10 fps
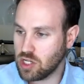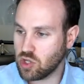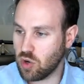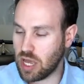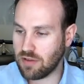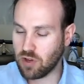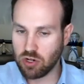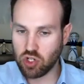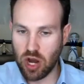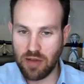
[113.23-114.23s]
So if you're
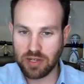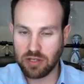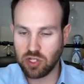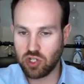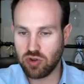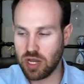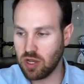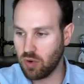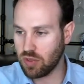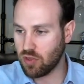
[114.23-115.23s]
driving down the street
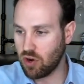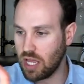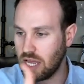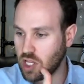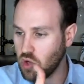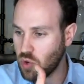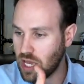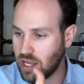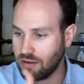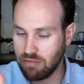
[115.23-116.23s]
going 30 and you
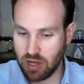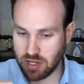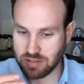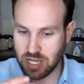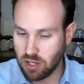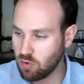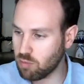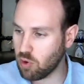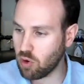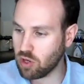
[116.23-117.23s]
hit a telephone
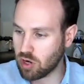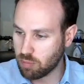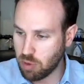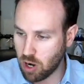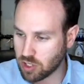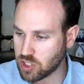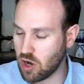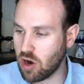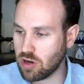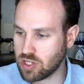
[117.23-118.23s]
pole or a parked
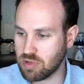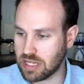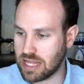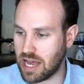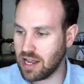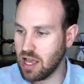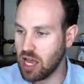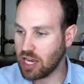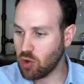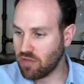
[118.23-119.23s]
car or something like that,
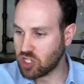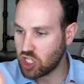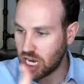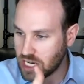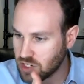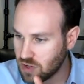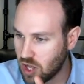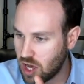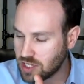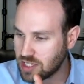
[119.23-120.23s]
and you have a change of
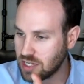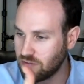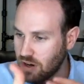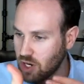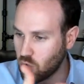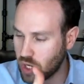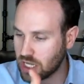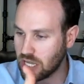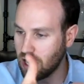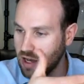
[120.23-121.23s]
velocity very
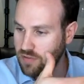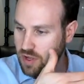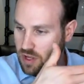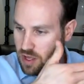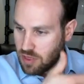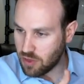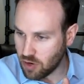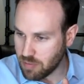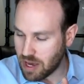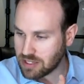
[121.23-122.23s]
quickly of 30
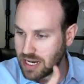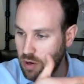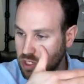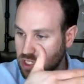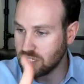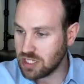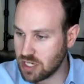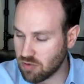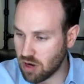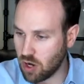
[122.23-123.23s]
miles an hour
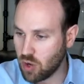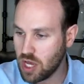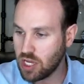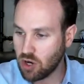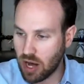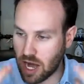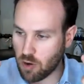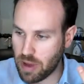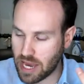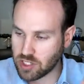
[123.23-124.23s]
zero, your
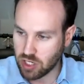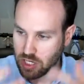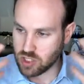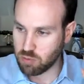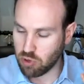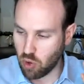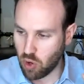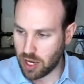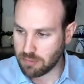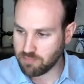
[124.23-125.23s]
airbags are going to
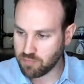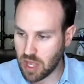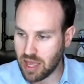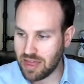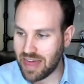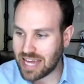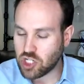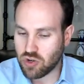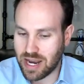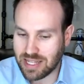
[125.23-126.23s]
deploy. That
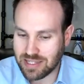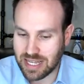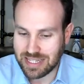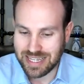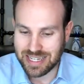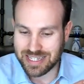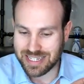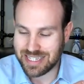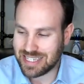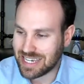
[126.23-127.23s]
translates into
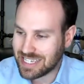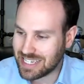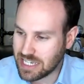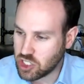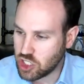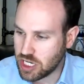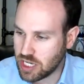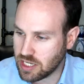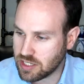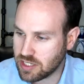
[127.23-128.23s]
60
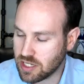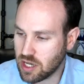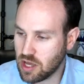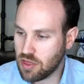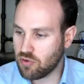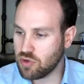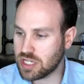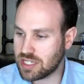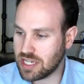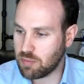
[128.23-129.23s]
G's through the
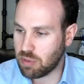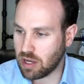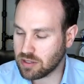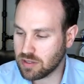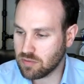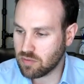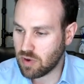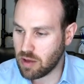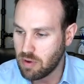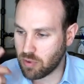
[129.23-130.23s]
seatbelt
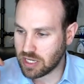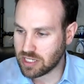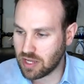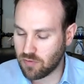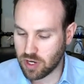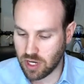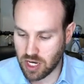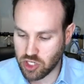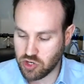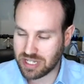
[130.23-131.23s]
right? Remember what I said for
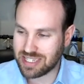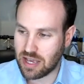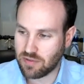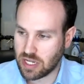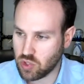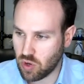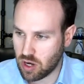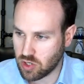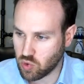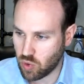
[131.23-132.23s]
concussion, you need 70 to
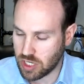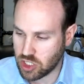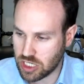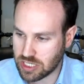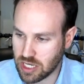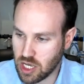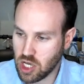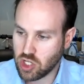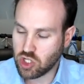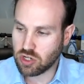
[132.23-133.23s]
120 Gs.
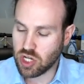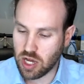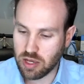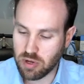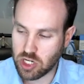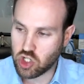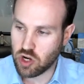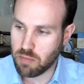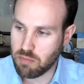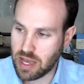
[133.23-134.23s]
So you're talking about a
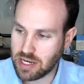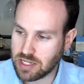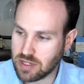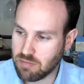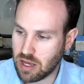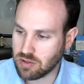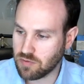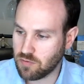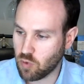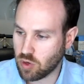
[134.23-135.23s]
tremendous amount of
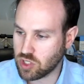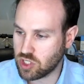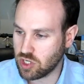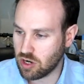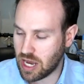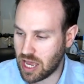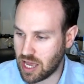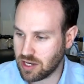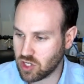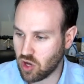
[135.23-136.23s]
force to your
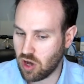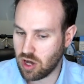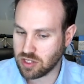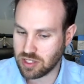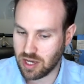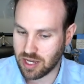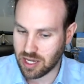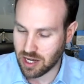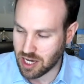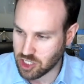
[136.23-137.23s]
head to cause a
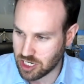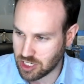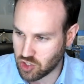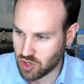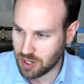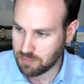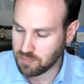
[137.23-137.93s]
concussion injury.